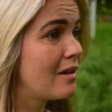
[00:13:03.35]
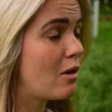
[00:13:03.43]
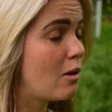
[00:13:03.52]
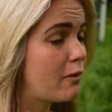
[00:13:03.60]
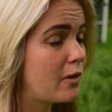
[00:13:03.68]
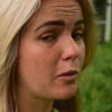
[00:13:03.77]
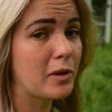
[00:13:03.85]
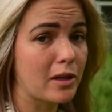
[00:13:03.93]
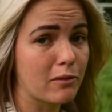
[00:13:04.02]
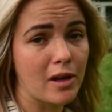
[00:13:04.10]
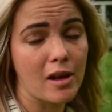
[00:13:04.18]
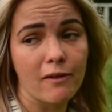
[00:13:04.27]
Hopefully we
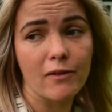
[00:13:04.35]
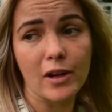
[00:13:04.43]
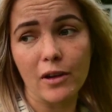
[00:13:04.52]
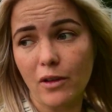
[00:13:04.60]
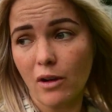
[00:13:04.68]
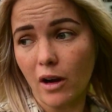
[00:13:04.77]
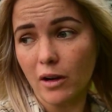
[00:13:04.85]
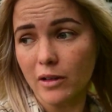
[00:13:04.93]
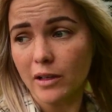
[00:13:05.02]
can reconfigure the garden